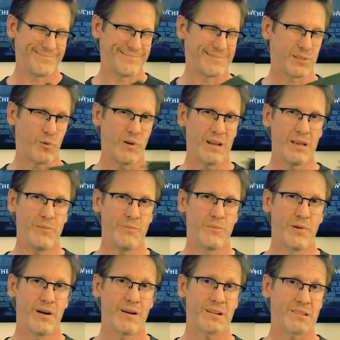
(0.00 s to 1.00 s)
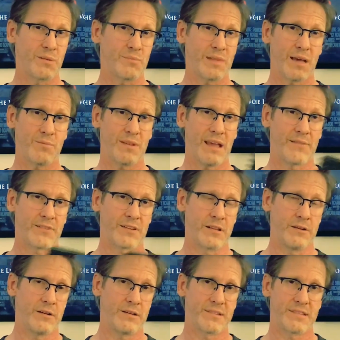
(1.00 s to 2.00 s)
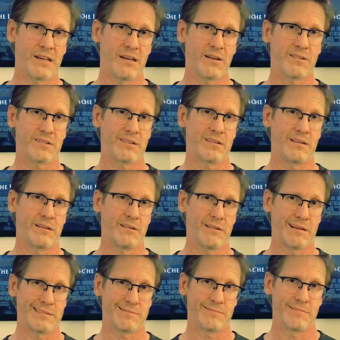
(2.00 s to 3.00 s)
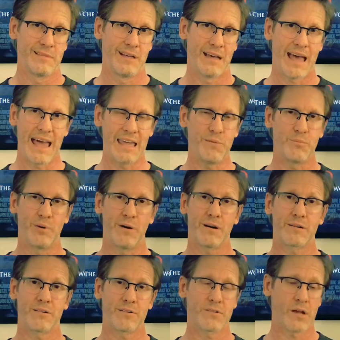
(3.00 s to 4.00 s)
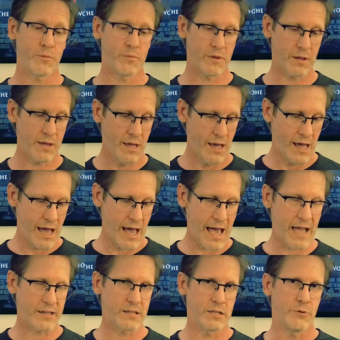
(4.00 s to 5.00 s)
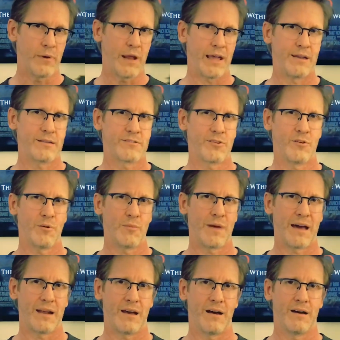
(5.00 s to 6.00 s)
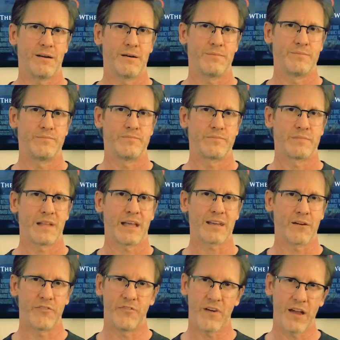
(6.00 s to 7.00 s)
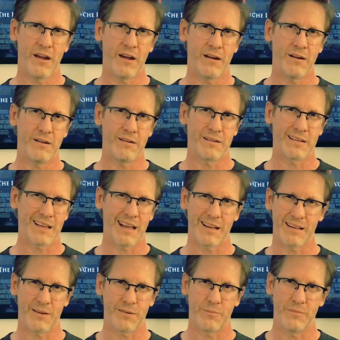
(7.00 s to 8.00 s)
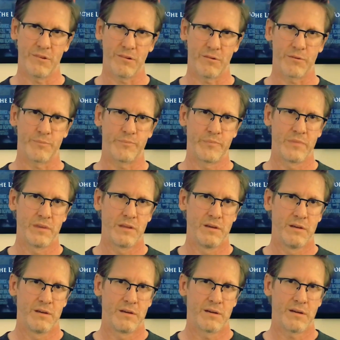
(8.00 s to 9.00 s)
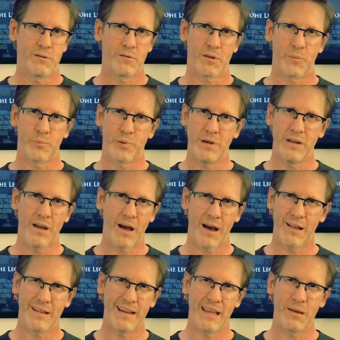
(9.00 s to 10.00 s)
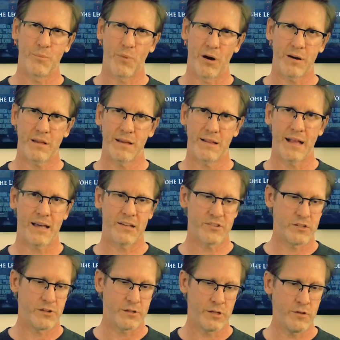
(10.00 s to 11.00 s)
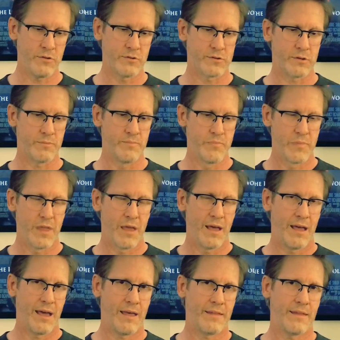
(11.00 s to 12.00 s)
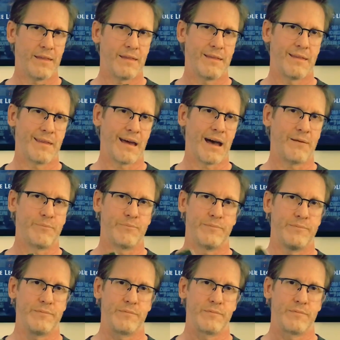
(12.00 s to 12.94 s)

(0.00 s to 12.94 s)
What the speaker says: $20. Sometimes they have clearance sales and they're like $8 or something. I actually ran into them at a fair, like it was a pre-holiday market last year in Houston, and I